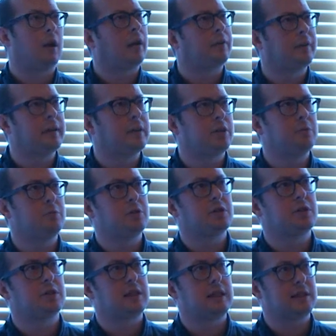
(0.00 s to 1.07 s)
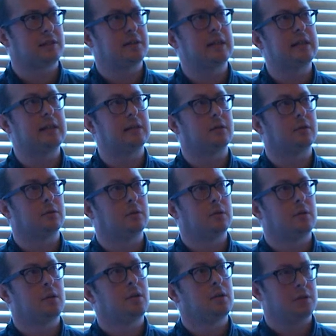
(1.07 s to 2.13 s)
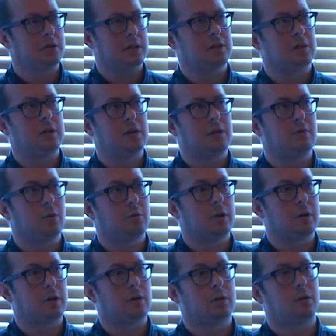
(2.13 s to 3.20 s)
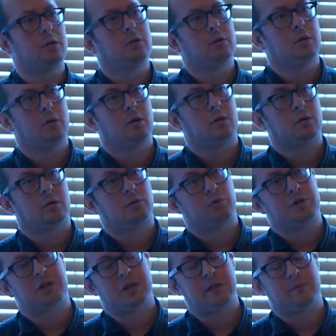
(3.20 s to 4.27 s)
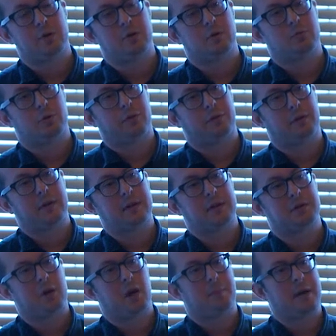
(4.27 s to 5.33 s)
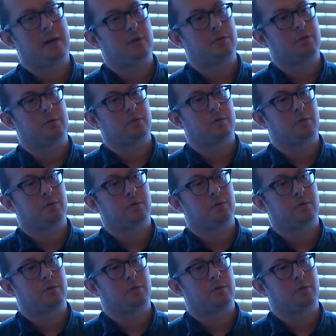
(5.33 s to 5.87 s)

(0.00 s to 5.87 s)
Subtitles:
think she was 16-year-old girl received a number of things about